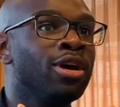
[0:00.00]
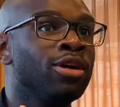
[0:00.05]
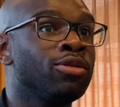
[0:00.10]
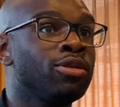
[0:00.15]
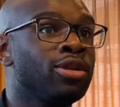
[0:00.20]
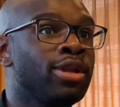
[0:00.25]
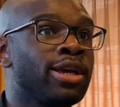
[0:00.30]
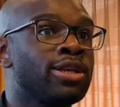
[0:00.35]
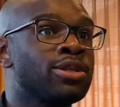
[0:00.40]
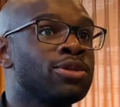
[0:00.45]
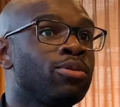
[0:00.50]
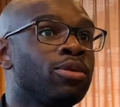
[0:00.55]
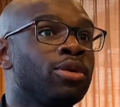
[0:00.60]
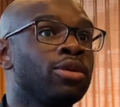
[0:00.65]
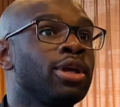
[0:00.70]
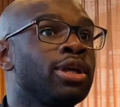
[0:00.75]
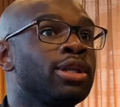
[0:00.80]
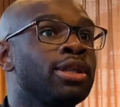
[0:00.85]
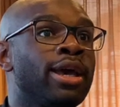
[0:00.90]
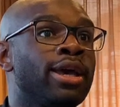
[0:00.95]
to the next one,
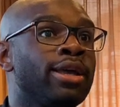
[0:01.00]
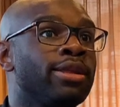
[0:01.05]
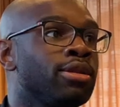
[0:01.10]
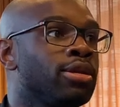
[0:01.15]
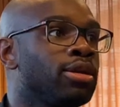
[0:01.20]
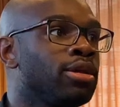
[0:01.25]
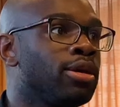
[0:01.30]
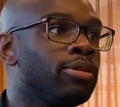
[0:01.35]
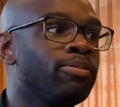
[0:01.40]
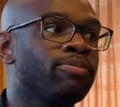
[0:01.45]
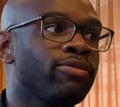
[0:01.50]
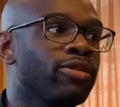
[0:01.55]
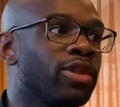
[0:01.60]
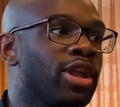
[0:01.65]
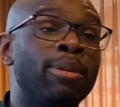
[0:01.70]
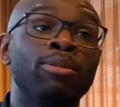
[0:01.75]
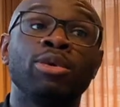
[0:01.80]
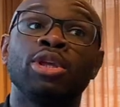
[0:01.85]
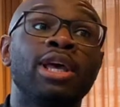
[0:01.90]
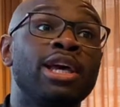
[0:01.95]
and then, I
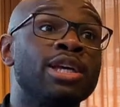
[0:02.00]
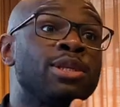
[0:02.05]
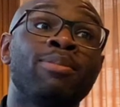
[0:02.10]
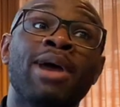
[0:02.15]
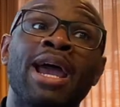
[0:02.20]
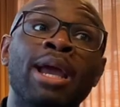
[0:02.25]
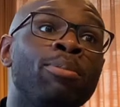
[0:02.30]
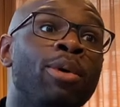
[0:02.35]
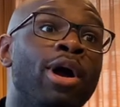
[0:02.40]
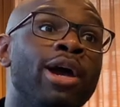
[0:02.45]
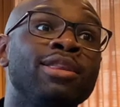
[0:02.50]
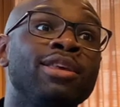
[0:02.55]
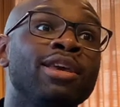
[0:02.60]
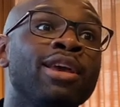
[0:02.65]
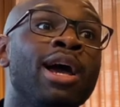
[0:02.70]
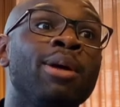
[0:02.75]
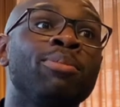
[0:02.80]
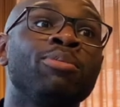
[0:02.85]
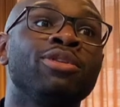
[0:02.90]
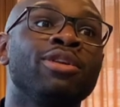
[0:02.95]
mean, there's backbiting
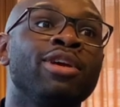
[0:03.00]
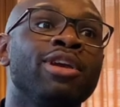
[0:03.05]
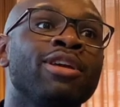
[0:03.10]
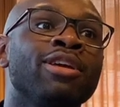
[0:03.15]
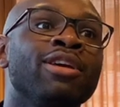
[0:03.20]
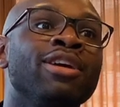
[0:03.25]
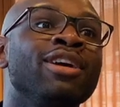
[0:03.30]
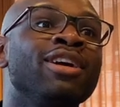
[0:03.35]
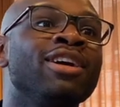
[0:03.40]
happening.